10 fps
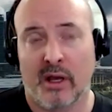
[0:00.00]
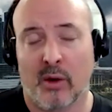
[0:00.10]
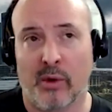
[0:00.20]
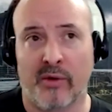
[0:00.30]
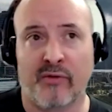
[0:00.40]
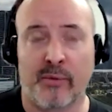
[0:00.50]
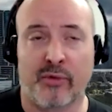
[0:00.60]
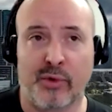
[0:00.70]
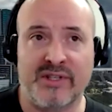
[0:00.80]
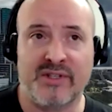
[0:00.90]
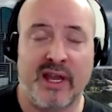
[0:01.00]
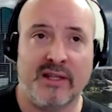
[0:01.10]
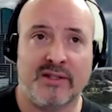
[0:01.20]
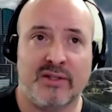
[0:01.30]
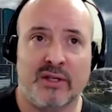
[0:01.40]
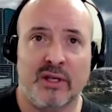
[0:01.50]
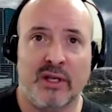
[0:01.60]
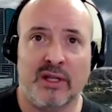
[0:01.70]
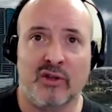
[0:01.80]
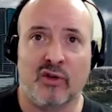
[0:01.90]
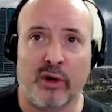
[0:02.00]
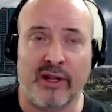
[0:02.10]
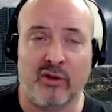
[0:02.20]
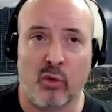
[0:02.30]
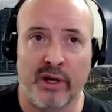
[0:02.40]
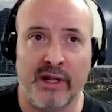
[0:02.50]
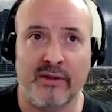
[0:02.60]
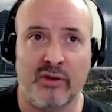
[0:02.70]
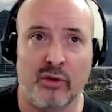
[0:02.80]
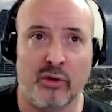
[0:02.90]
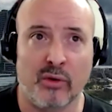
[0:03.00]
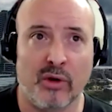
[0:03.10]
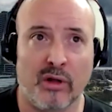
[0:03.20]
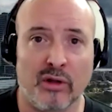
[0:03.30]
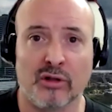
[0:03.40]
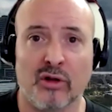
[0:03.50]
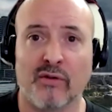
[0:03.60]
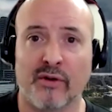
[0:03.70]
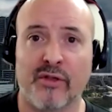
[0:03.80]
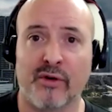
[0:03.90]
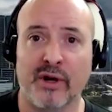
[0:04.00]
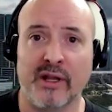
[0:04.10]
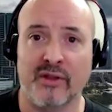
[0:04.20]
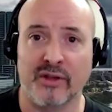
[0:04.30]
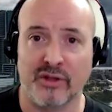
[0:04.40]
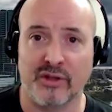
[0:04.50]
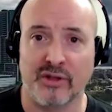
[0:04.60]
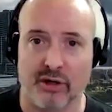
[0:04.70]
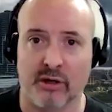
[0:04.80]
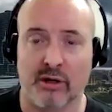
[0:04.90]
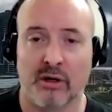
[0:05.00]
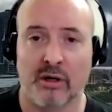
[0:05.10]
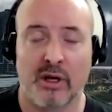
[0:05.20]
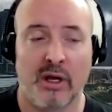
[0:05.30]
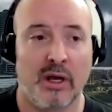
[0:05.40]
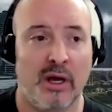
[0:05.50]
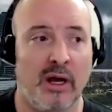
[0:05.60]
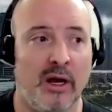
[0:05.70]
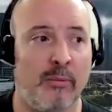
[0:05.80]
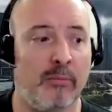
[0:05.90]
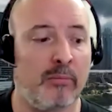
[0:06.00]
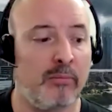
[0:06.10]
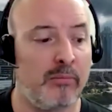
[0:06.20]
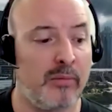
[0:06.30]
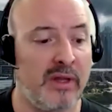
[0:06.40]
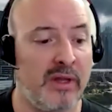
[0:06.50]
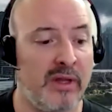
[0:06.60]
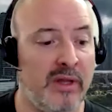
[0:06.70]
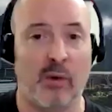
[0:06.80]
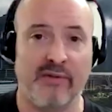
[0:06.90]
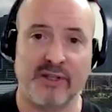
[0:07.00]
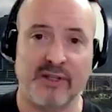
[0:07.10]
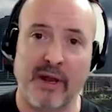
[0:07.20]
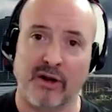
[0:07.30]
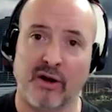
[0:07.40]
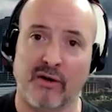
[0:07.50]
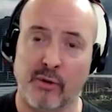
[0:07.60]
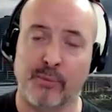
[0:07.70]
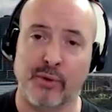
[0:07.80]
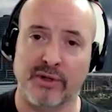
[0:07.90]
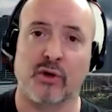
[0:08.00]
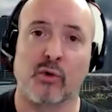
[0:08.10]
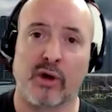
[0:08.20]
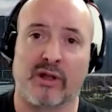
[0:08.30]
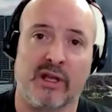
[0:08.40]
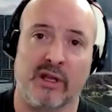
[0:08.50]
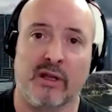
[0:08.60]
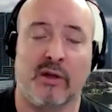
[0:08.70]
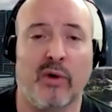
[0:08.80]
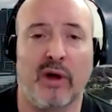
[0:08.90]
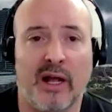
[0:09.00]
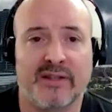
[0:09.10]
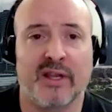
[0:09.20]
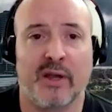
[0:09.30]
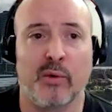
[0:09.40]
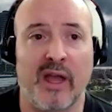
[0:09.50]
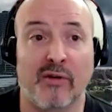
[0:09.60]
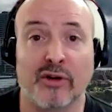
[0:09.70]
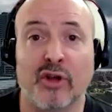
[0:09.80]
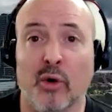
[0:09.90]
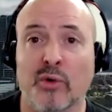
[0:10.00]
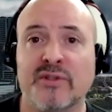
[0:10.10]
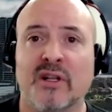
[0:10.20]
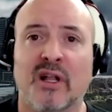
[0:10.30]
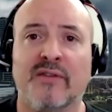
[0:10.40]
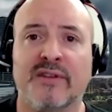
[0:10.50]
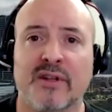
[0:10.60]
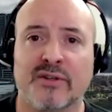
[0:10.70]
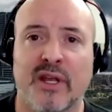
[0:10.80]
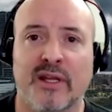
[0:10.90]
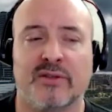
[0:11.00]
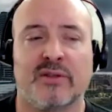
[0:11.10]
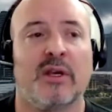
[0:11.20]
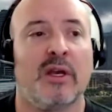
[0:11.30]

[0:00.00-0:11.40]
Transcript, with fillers: We went from three states in twenty twenty to a little over thirty this year. Um, and that's how we've expanded our footprint so quickly. And I'd say we have our toes in a lot of these other states,